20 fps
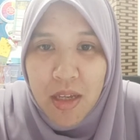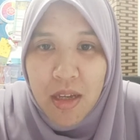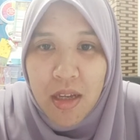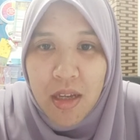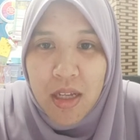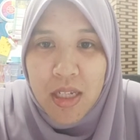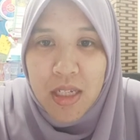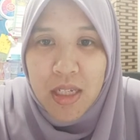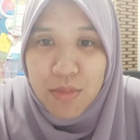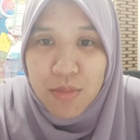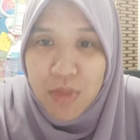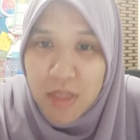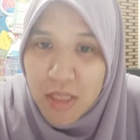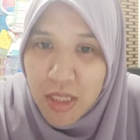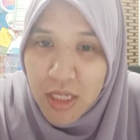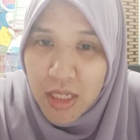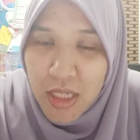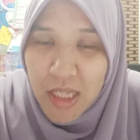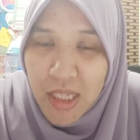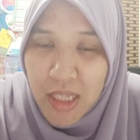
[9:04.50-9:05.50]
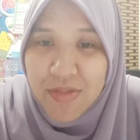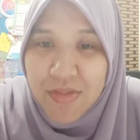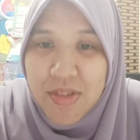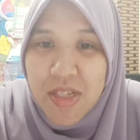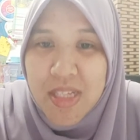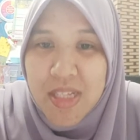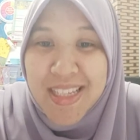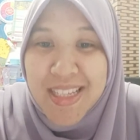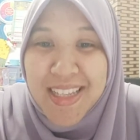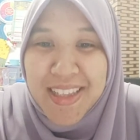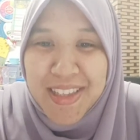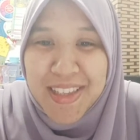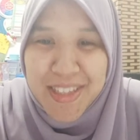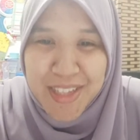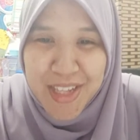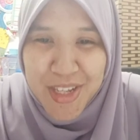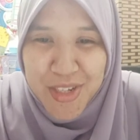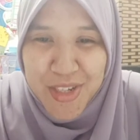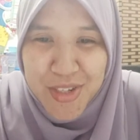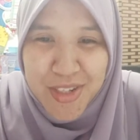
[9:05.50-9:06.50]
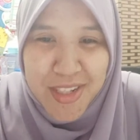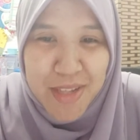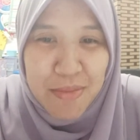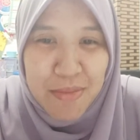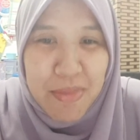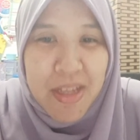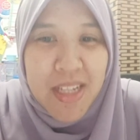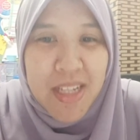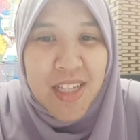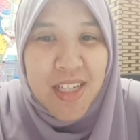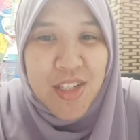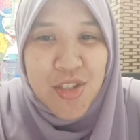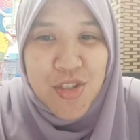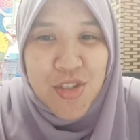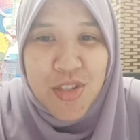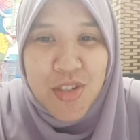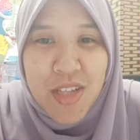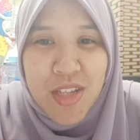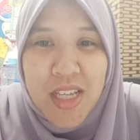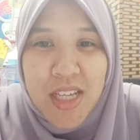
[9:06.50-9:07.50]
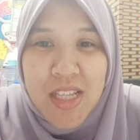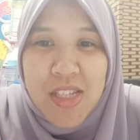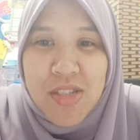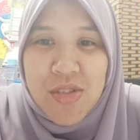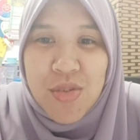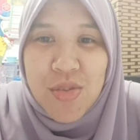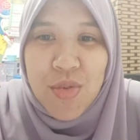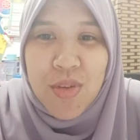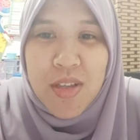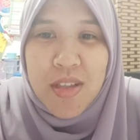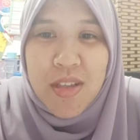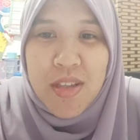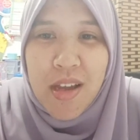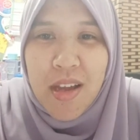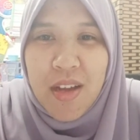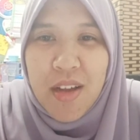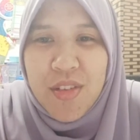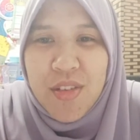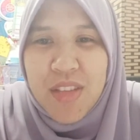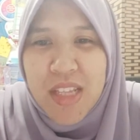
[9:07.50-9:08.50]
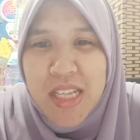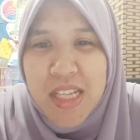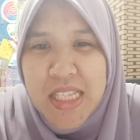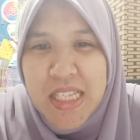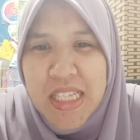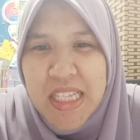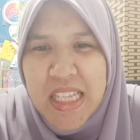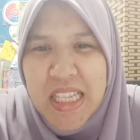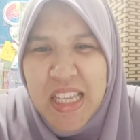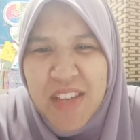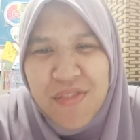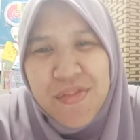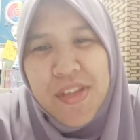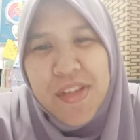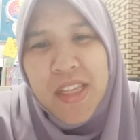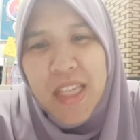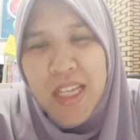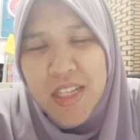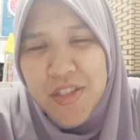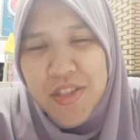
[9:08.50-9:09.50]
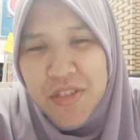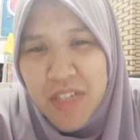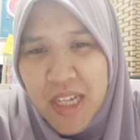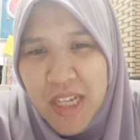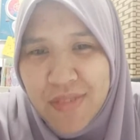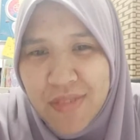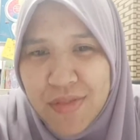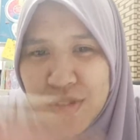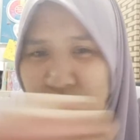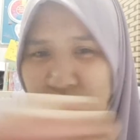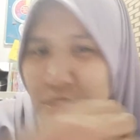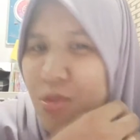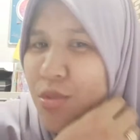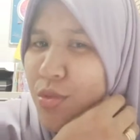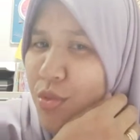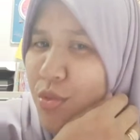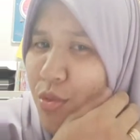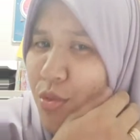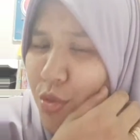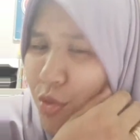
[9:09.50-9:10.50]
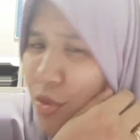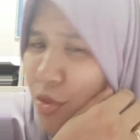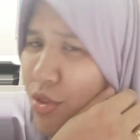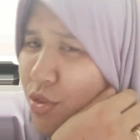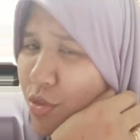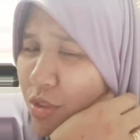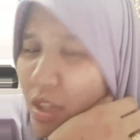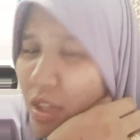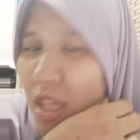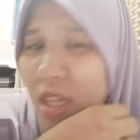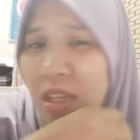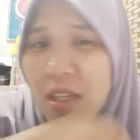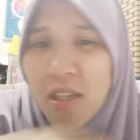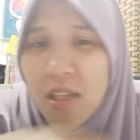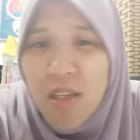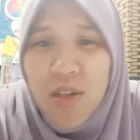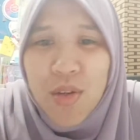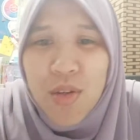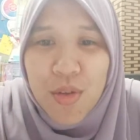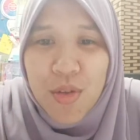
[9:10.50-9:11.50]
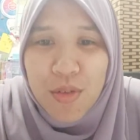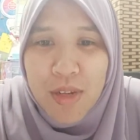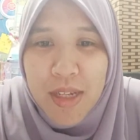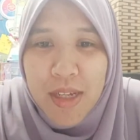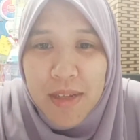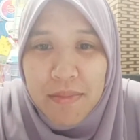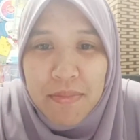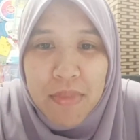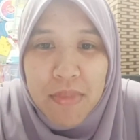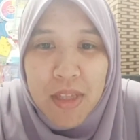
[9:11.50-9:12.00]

Alhamdulillah, I've just eaten actually my lunch. So I don't think it's evening, it's still afternoon, don't you think? Alright.